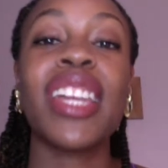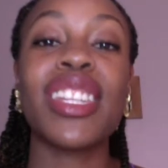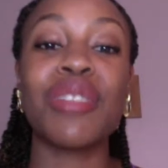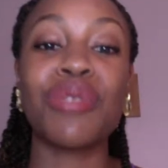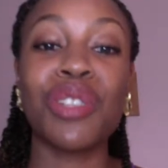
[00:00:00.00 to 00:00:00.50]

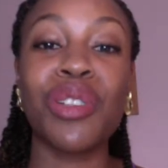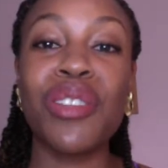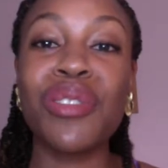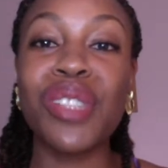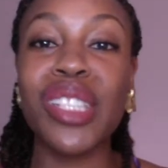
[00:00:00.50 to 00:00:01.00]
There's a video I
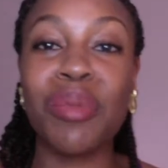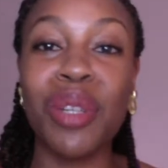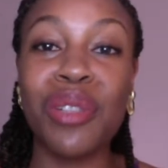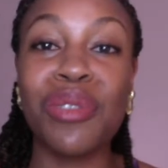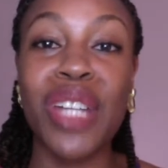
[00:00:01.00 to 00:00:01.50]
also did
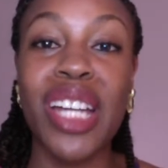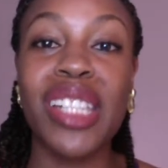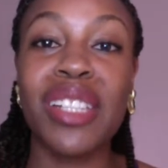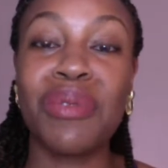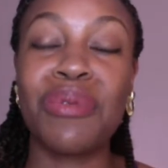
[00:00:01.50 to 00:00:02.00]
about
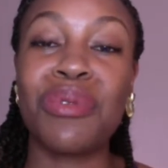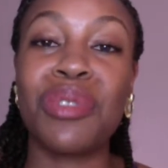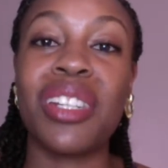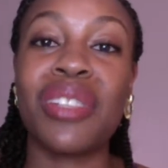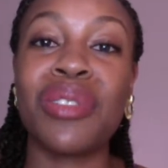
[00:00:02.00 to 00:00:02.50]
Ugandan
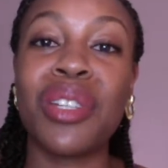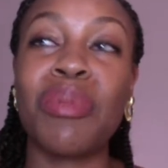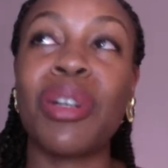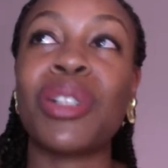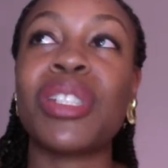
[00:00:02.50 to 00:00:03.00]
food, and I was talking
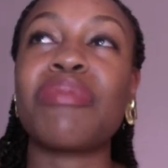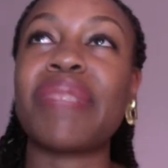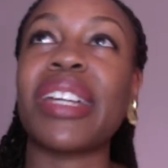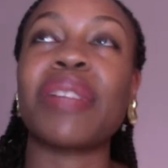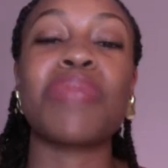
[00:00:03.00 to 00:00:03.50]
about
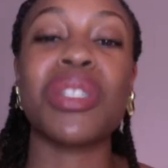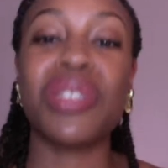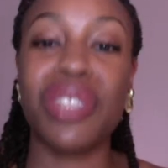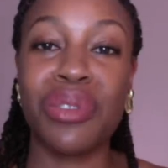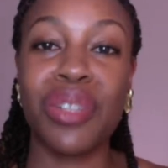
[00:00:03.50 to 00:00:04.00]
like
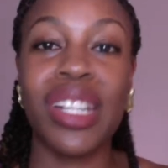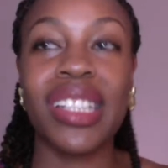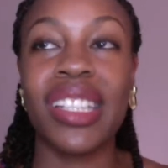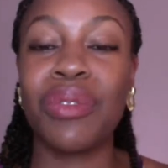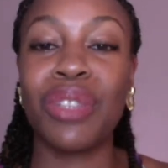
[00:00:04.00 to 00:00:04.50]
meals that you can
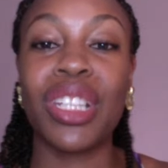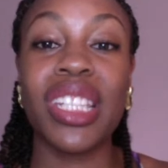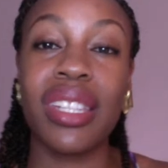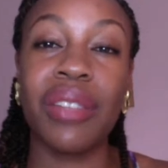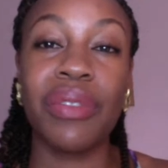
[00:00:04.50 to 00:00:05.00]
get for
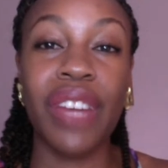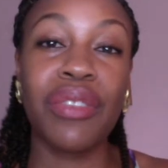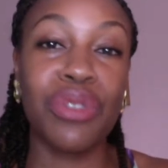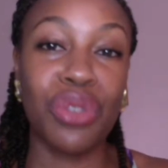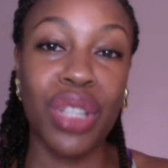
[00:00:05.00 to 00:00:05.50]
less than
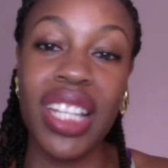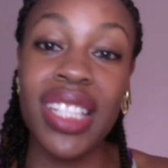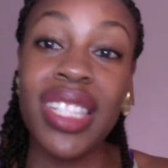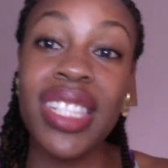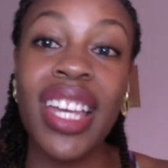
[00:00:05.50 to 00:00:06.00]

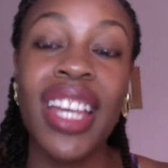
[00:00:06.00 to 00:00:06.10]
$5.